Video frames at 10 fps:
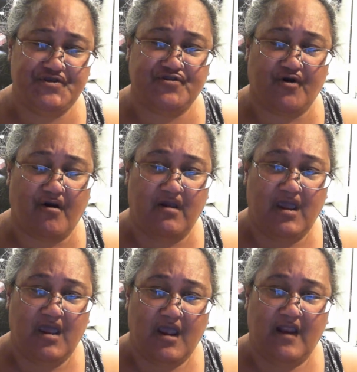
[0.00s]
are,
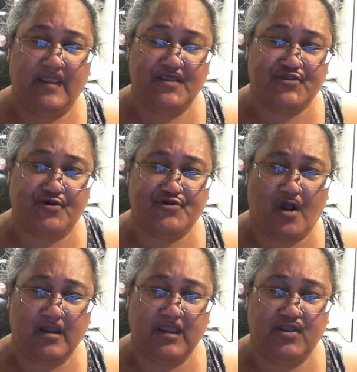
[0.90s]
and they start
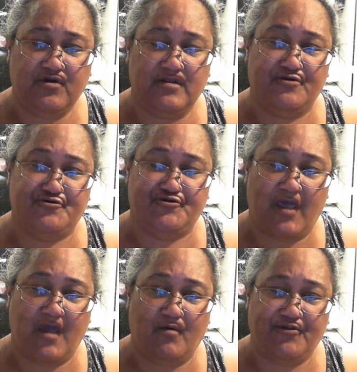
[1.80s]
talking, you can
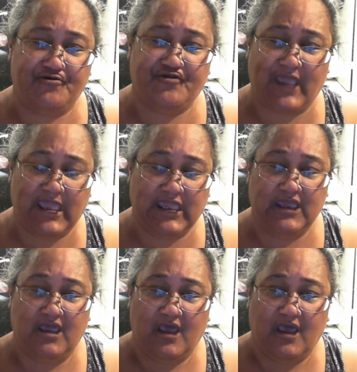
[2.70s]
understand what they're saying.